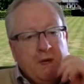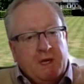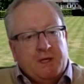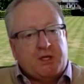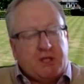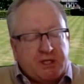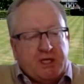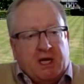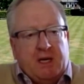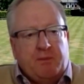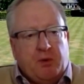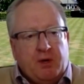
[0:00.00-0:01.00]
Just a
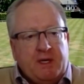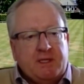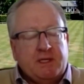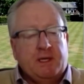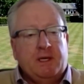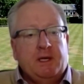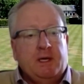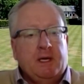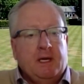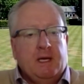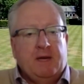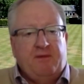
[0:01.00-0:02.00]
side point,
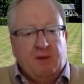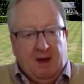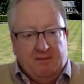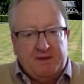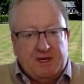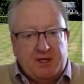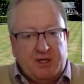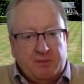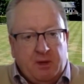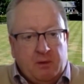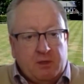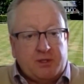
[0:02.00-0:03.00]
if you haven't had your
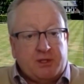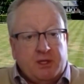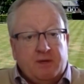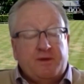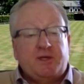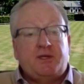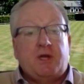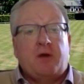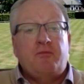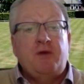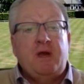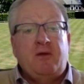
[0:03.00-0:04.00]
mower serviced and
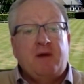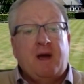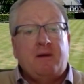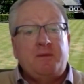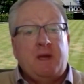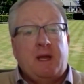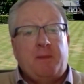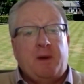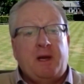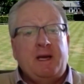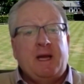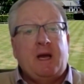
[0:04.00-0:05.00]
reground that
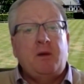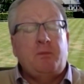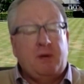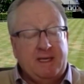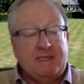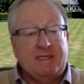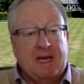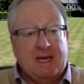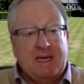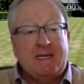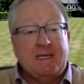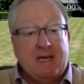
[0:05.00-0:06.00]
by now, please get
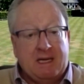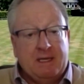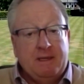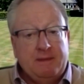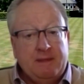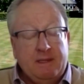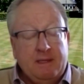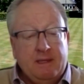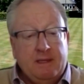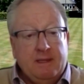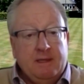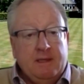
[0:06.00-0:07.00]
it done.
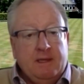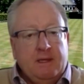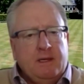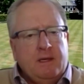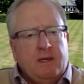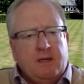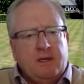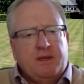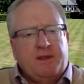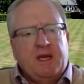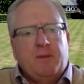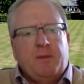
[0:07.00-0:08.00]

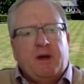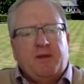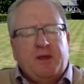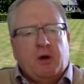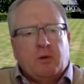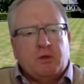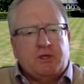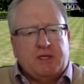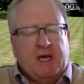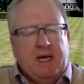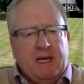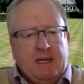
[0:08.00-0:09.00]
Think about the old
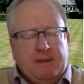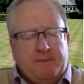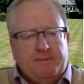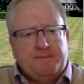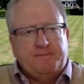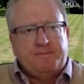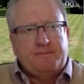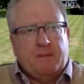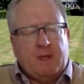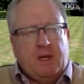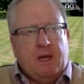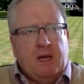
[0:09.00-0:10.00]
saying
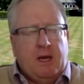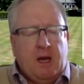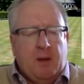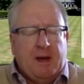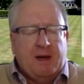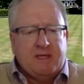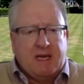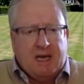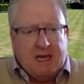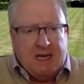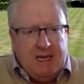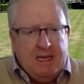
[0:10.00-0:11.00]
about a
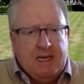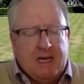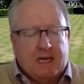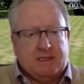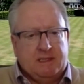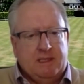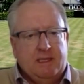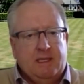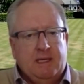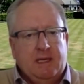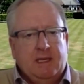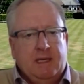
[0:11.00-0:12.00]
clean cut.
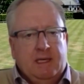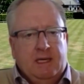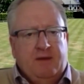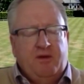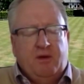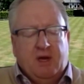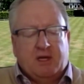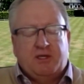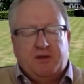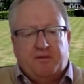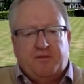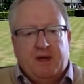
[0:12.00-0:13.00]
If you cut
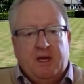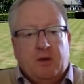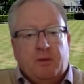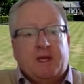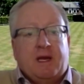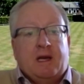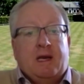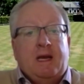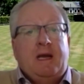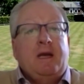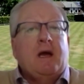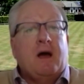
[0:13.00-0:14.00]
your finger with a
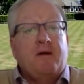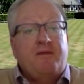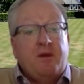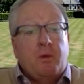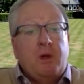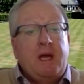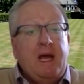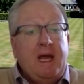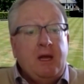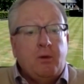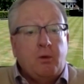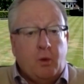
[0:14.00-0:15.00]
clean knife, it will
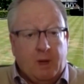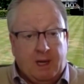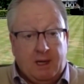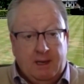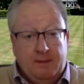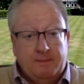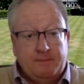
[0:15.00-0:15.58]
heal quickly.